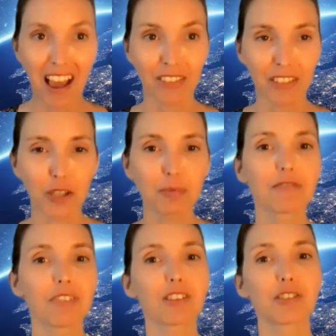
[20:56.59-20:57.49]
And then the
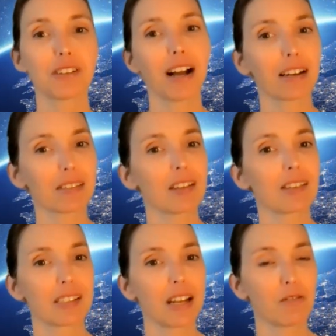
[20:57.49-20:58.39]
professor acts
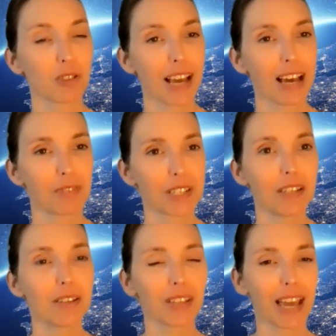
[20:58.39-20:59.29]
as the devil's advocate.